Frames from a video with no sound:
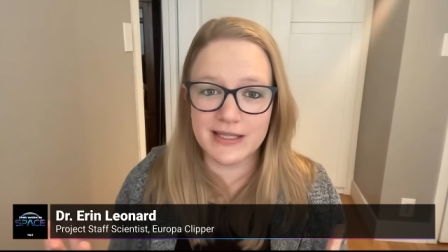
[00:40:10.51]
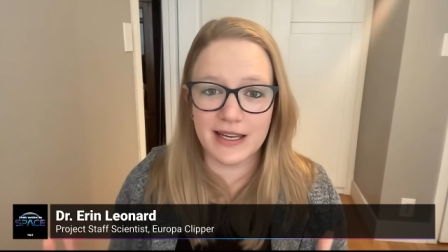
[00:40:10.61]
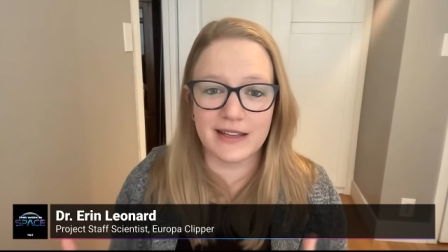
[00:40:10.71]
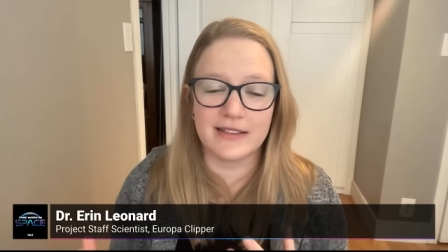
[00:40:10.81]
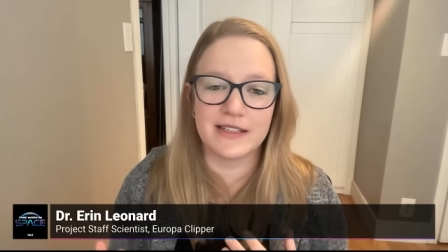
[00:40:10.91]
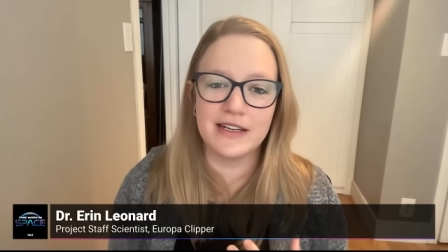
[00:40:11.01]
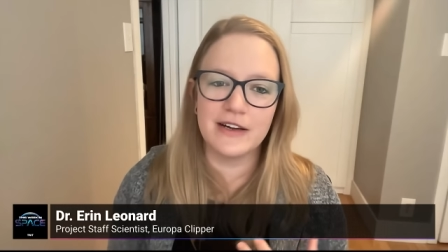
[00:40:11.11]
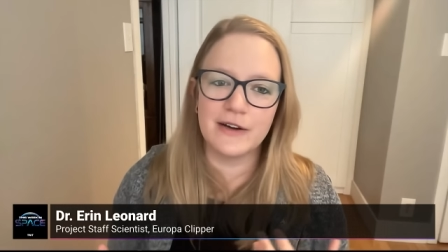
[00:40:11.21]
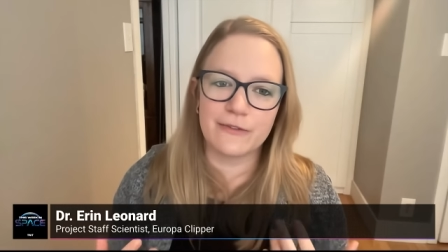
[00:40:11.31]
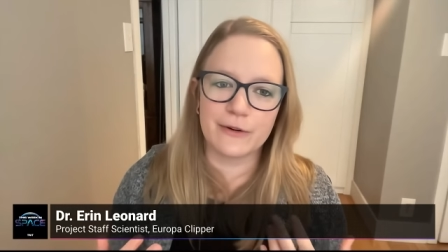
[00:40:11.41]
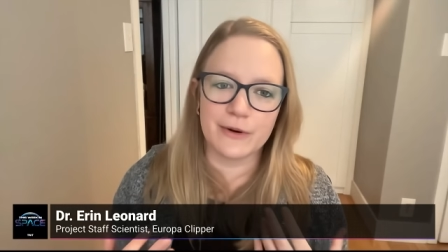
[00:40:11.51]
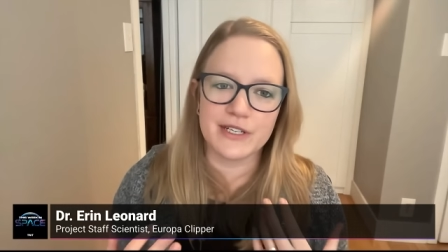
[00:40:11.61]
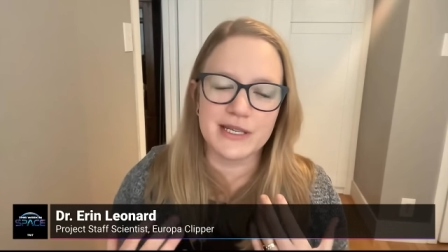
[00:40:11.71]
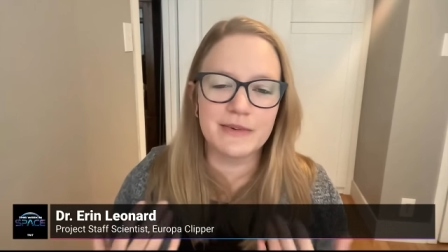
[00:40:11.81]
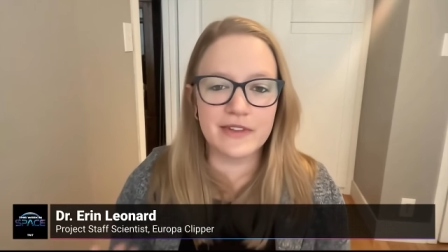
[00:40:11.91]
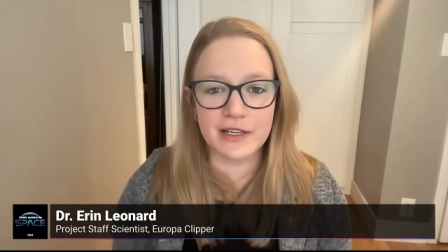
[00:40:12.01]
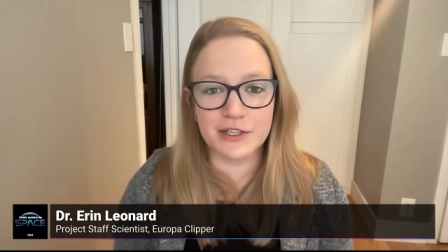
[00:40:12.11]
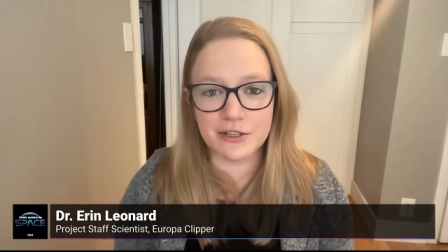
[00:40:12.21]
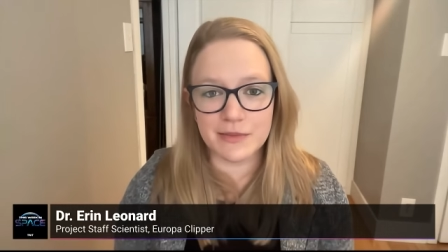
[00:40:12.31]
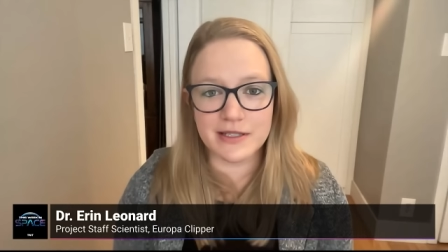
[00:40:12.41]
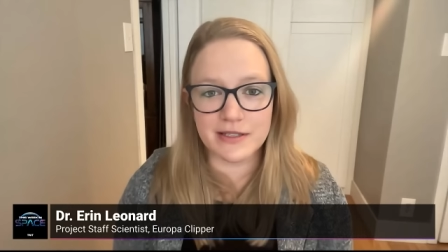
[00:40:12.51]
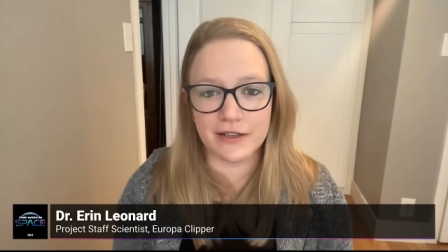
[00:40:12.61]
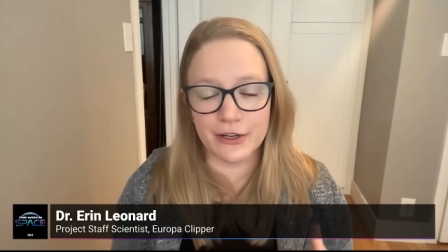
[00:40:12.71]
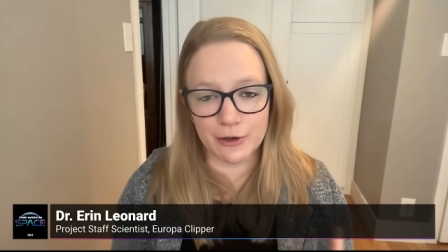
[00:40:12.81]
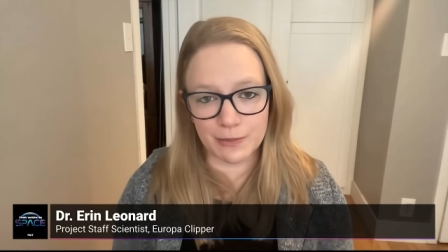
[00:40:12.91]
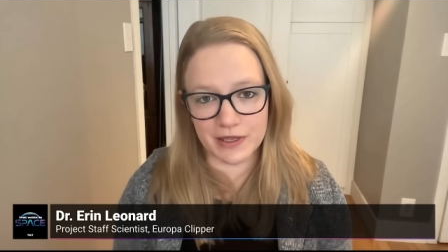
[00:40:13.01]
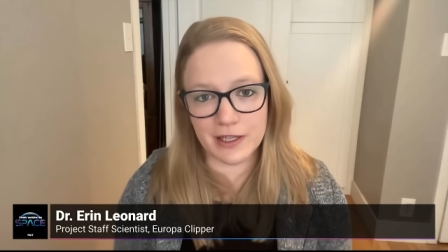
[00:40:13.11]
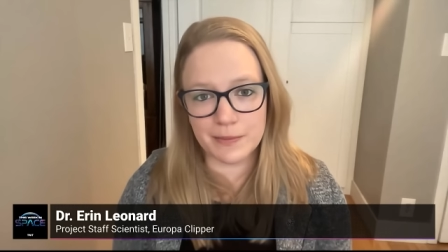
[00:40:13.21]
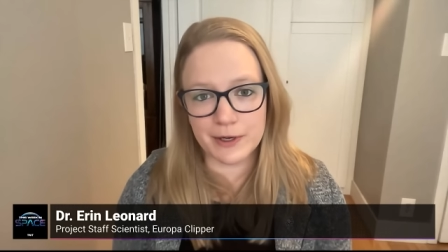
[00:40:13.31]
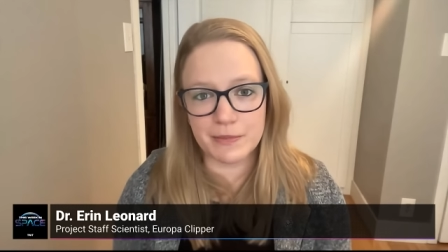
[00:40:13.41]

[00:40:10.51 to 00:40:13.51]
And for some of the instruments on Europa Clipper,